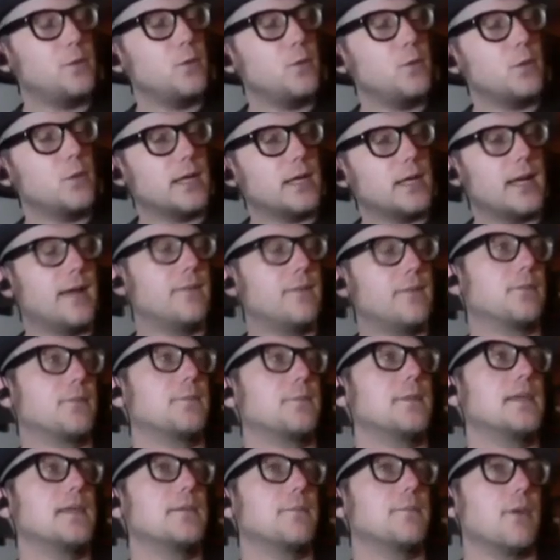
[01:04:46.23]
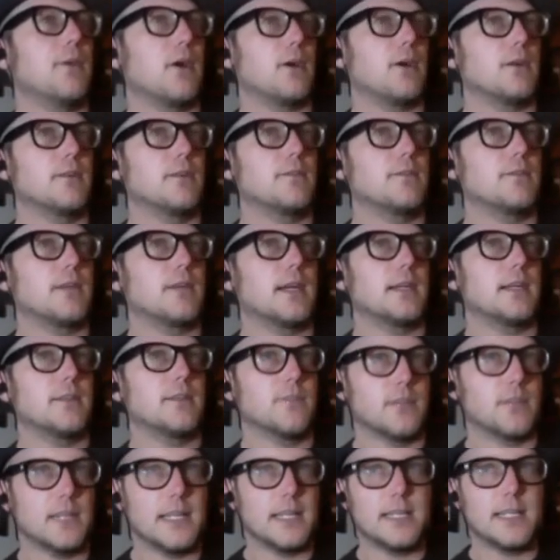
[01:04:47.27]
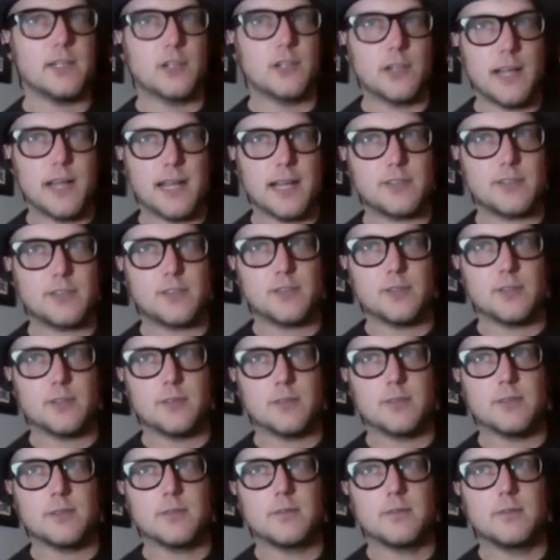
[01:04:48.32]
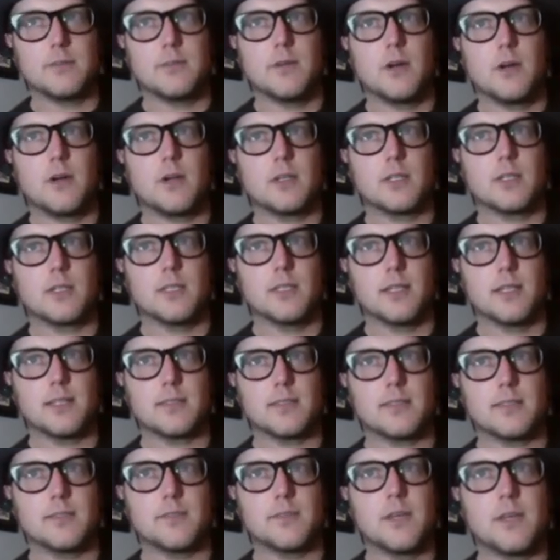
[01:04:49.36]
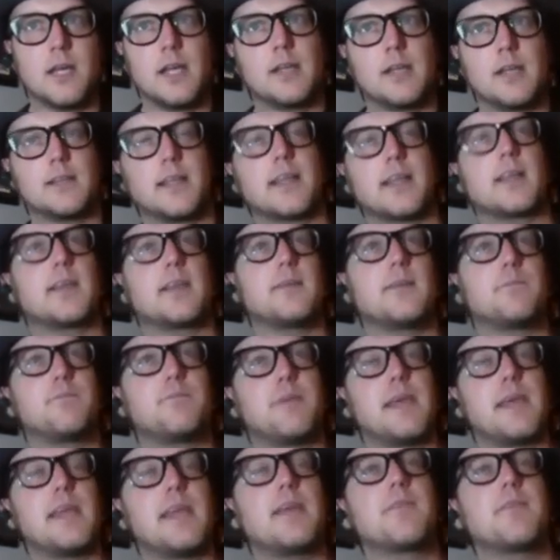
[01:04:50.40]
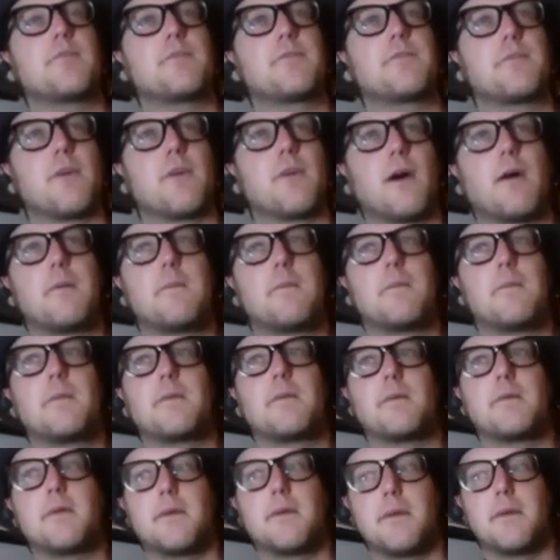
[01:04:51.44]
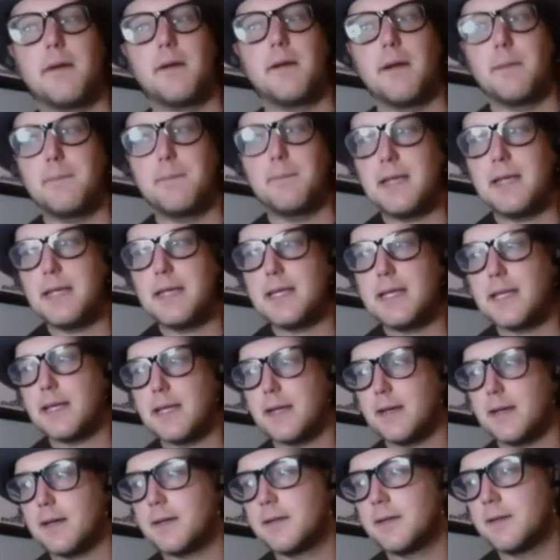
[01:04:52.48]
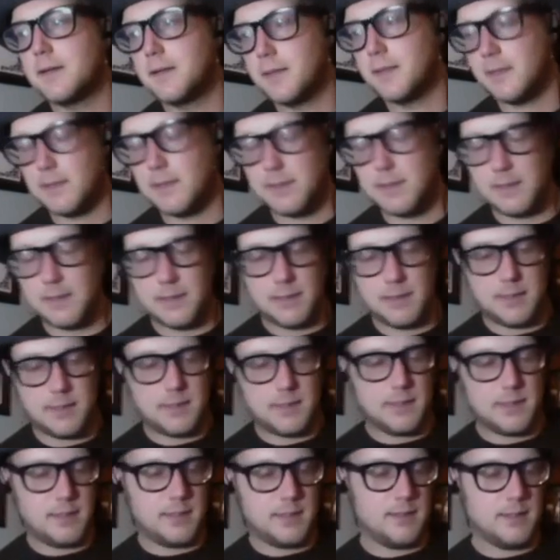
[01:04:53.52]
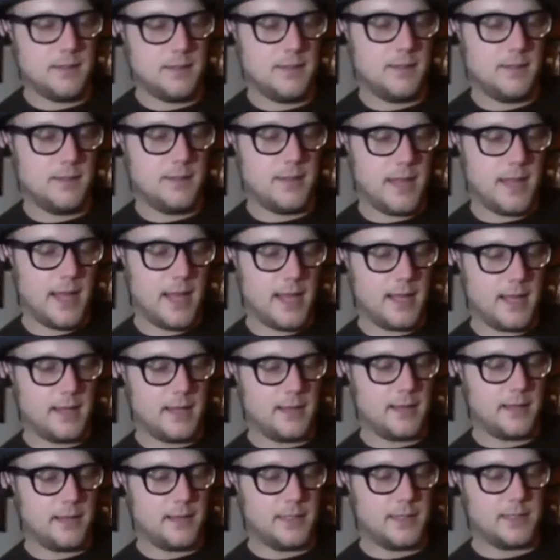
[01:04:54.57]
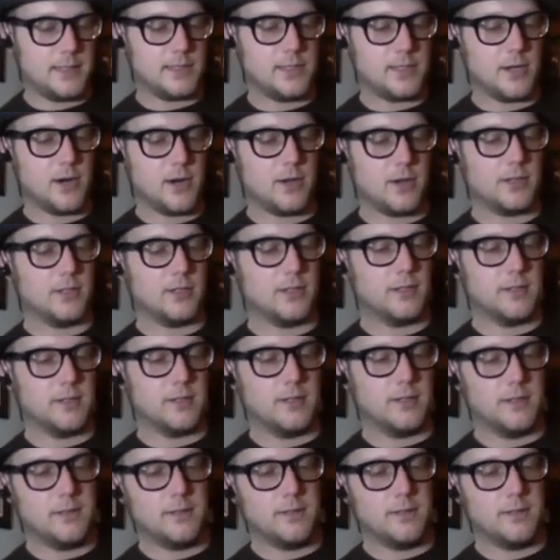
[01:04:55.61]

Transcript: you were to ever be a part of kind of an international art collective, like being from a media that has garnered